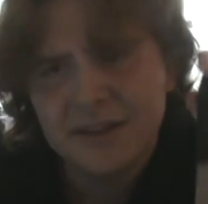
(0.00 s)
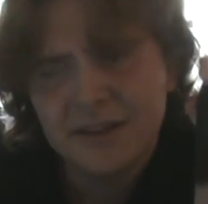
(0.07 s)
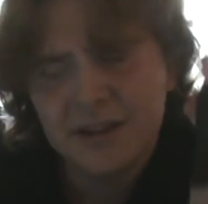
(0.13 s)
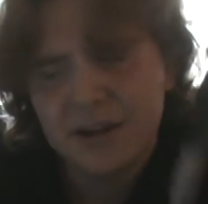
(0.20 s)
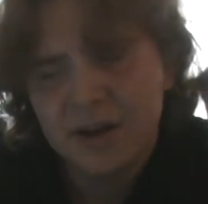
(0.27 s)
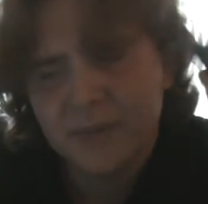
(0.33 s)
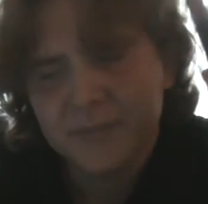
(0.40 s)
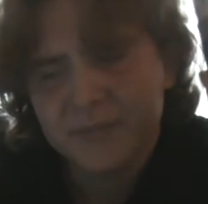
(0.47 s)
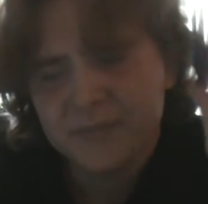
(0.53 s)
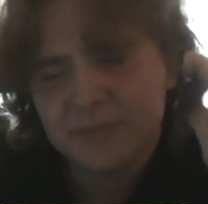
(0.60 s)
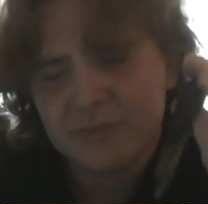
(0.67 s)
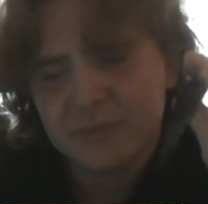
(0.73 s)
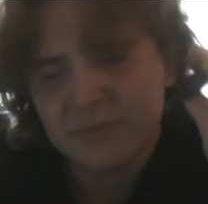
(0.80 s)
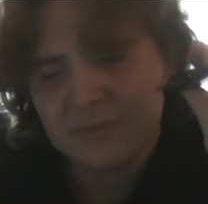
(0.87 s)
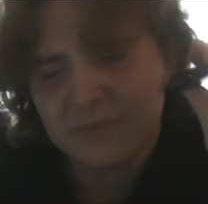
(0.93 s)
Um,
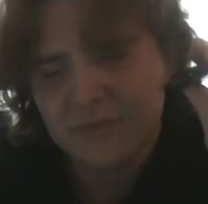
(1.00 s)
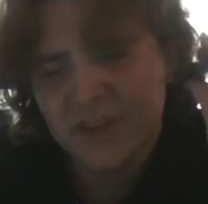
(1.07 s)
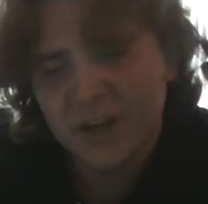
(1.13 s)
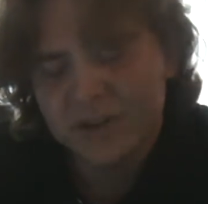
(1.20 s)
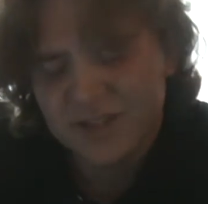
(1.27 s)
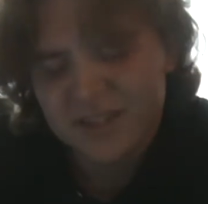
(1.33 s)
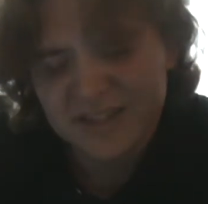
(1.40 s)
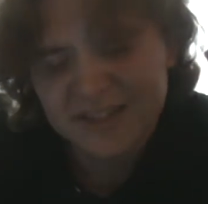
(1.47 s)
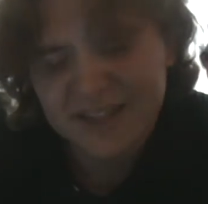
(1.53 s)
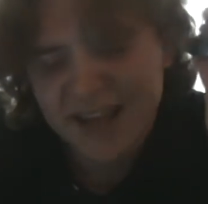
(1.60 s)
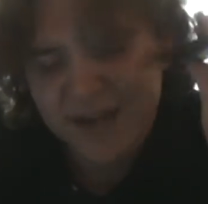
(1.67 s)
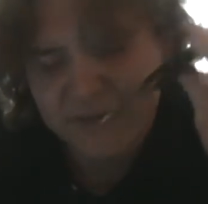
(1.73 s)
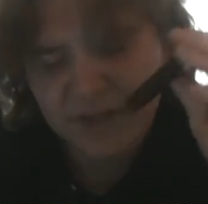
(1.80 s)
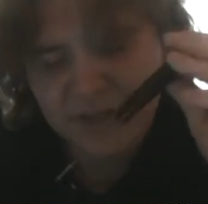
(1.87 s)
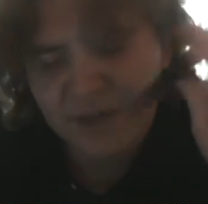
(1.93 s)
no, just because they
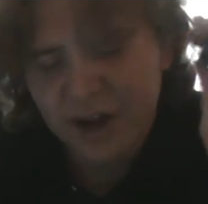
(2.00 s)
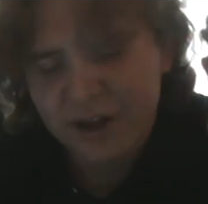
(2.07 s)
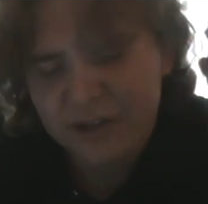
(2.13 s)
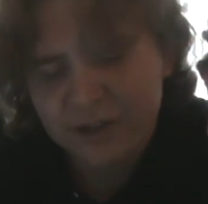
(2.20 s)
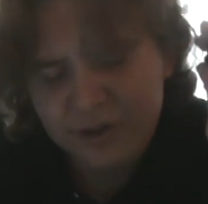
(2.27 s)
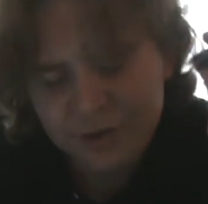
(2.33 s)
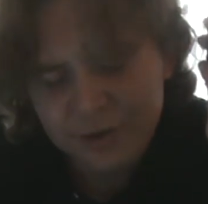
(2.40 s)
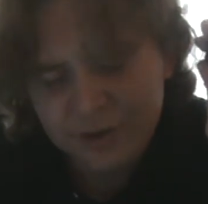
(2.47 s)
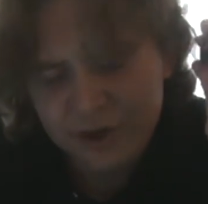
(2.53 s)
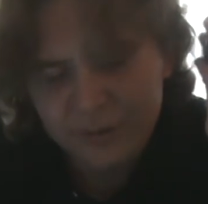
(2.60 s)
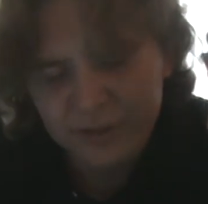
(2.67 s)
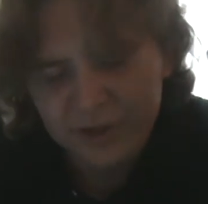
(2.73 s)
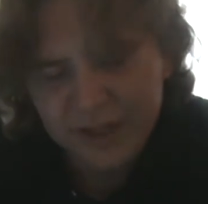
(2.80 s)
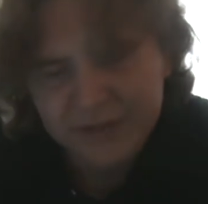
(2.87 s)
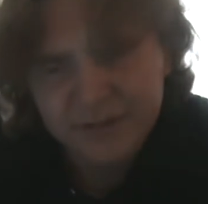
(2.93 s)
haven't thought through their
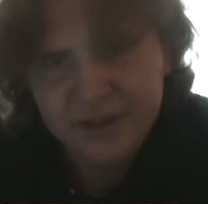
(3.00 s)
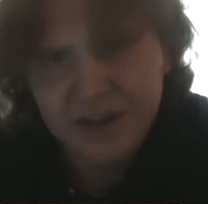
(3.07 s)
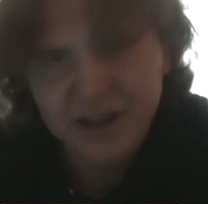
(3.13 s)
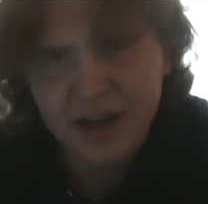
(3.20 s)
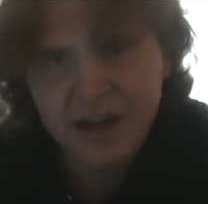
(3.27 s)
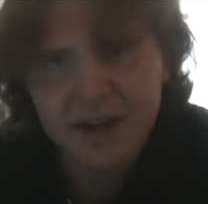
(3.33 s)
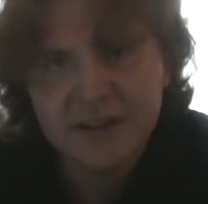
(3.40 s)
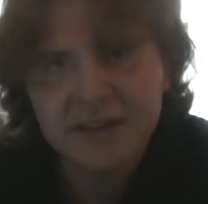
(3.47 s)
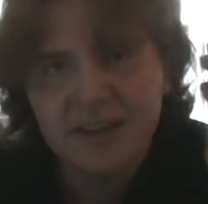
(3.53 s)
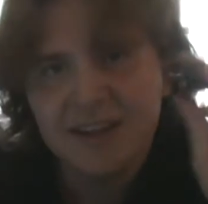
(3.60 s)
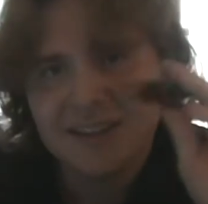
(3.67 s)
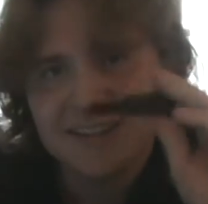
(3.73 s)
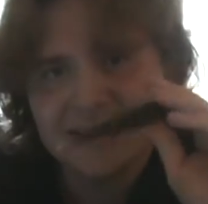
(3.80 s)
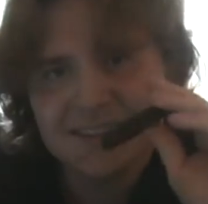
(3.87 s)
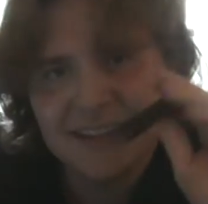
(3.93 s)
belief in God
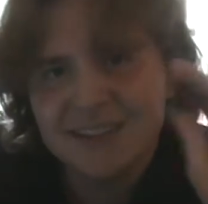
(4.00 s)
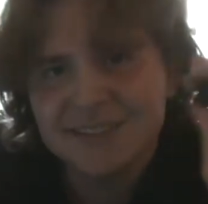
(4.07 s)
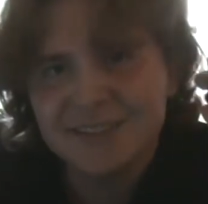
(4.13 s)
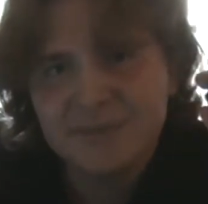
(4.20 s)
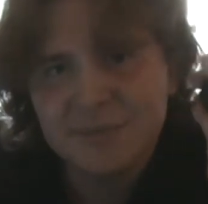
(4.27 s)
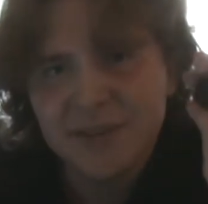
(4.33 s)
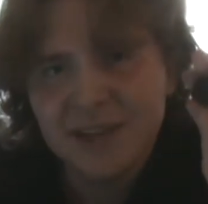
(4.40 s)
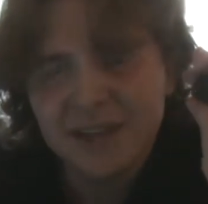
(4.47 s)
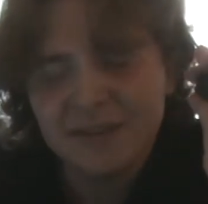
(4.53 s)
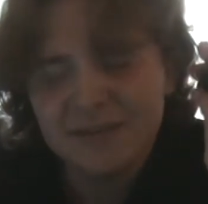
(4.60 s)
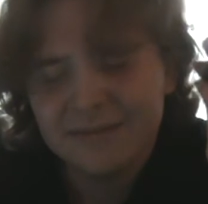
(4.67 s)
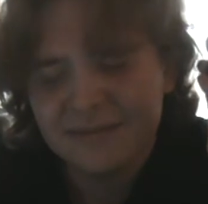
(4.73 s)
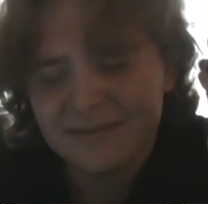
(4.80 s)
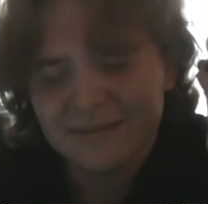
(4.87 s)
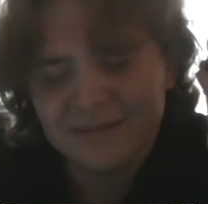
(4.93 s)
doesn't
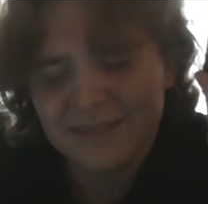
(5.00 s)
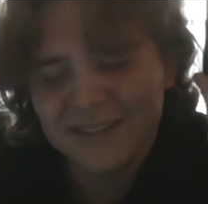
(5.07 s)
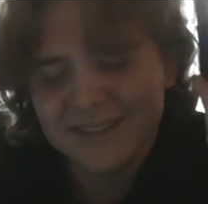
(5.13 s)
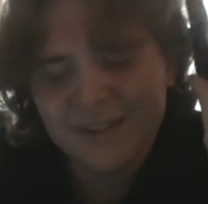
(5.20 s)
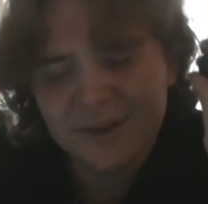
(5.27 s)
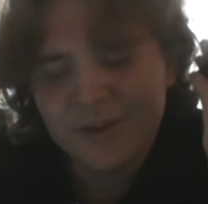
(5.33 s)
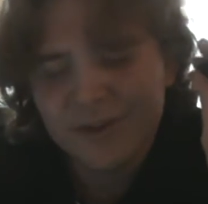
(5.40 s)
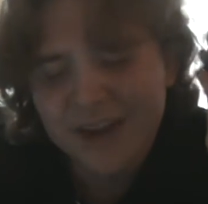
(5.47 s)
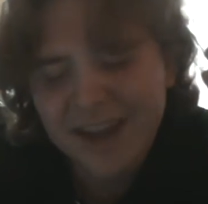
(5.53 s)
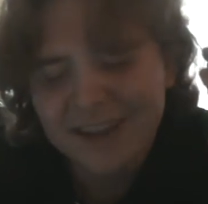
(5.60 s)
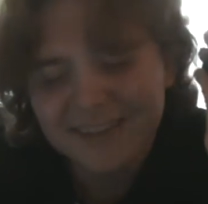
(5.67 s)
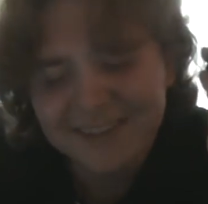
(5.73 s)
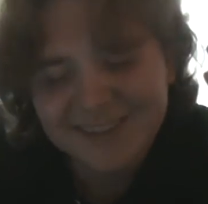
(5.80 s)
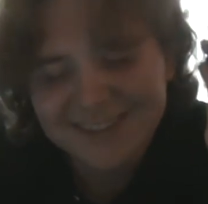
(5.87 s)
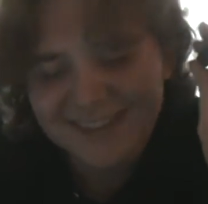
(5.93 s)
mean, doesn't
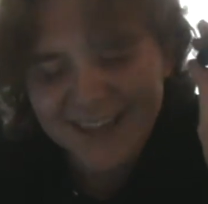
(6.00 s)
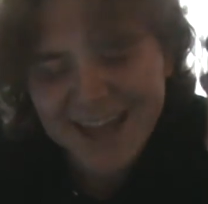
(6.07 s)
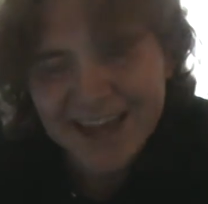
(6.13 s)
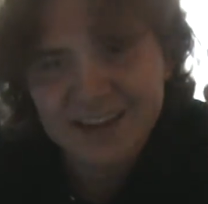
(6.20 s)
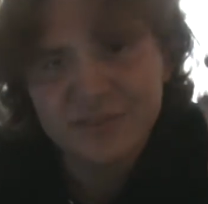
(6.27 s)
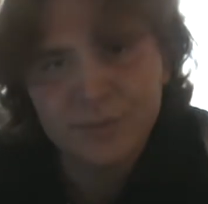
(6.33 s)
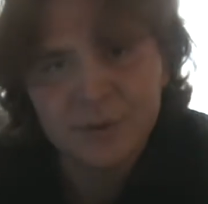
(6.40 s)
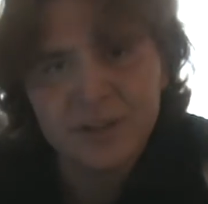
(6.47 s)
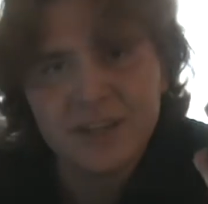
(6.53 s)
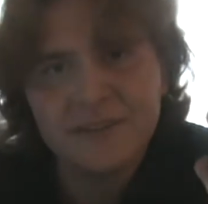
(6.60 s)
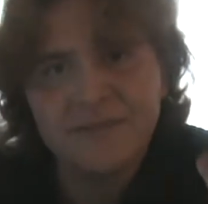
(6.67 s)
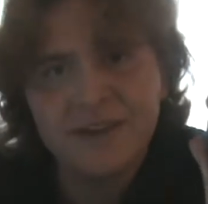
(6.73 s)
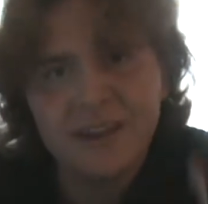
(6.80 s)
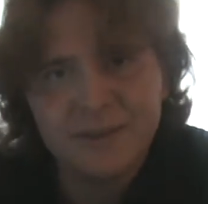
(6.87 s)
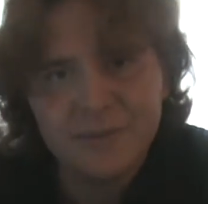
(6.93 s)
create this lack of
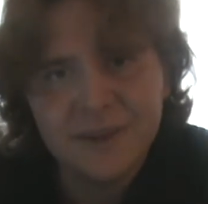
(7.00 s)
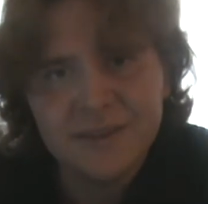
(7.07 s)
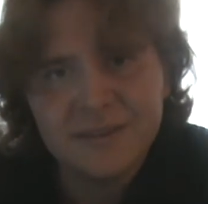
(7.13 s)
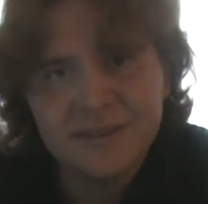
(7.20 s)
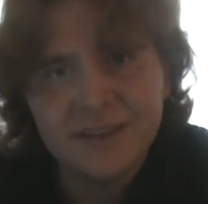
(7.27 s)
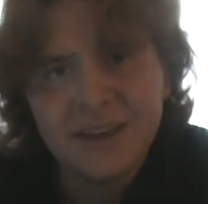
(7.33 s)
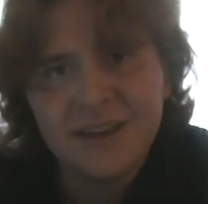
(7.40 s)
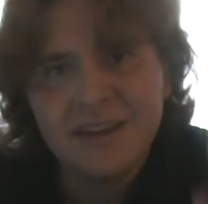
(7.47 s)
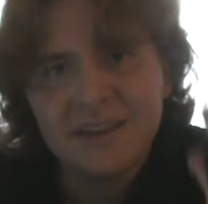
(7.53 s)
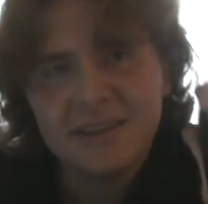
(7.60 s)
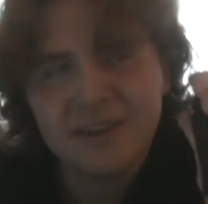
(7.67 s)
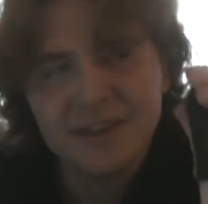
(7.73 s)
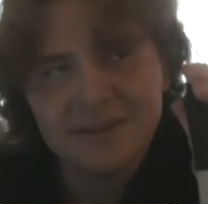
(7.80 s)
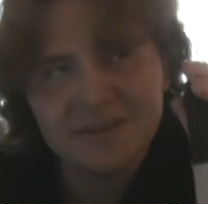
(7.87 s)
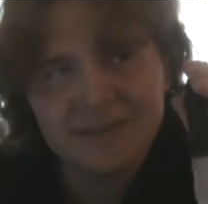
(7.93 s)
belief element
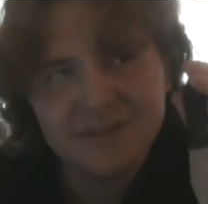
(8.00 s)
that